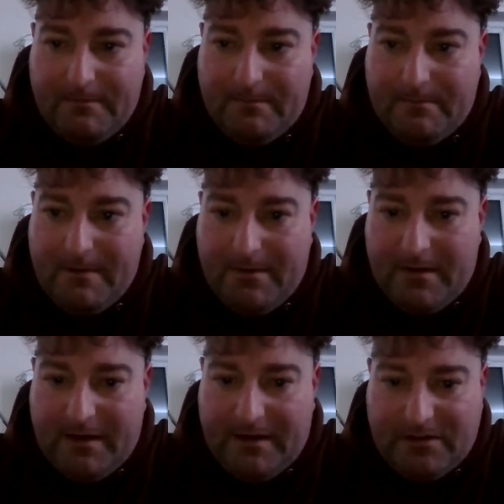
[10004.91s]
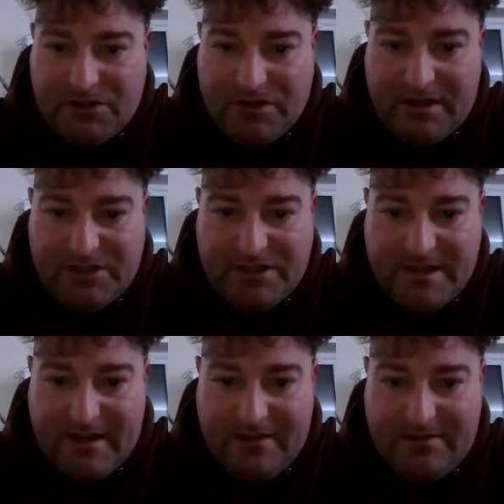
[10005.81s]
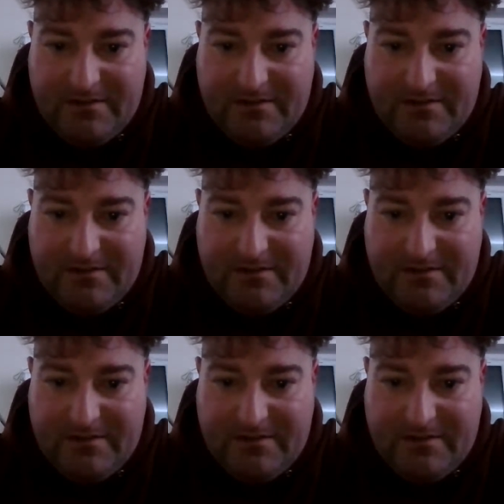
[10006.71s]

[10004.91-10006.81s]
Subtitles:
maybe I need to change that